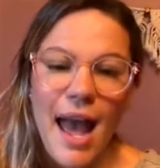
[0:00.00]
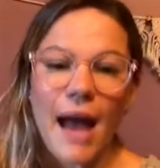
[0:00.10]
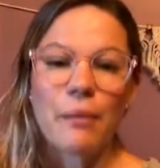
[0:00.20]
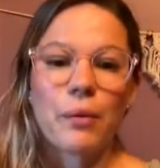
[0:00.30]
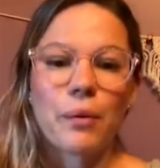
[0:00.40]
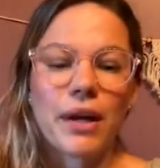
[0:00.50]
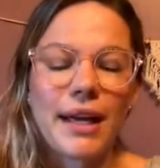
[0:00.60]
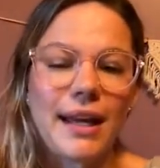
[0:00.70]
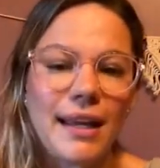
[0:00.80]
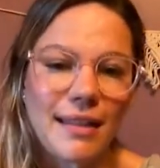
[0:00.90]
And when we're
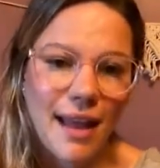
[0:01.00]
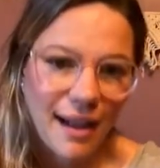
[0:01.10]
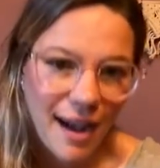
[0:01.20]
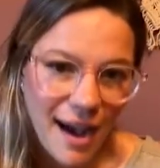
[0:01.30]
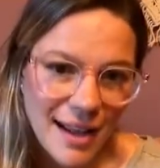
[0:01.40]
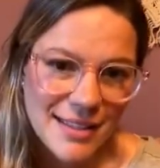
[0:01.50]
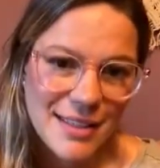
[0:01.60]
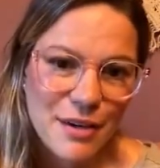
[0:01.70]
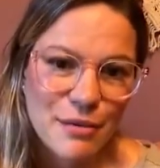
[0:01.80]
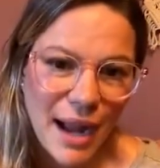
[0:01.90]
getting that
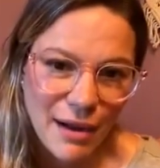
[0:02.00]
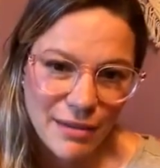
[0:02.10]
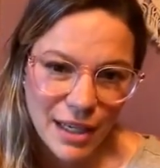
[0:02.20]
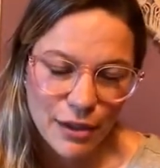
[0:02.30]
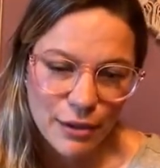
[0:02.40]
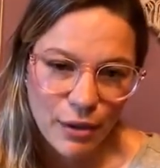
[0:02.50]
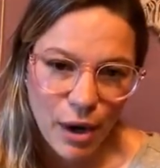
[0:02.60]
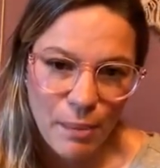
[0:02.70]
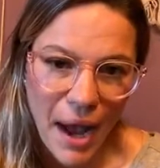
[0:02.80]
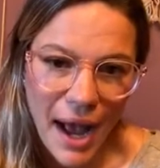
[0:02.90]
constant rounding through
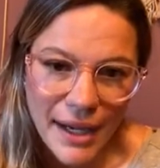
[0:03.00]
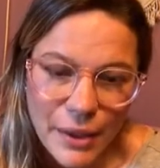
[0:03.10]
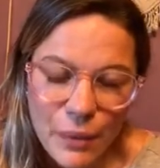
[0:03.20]
our body,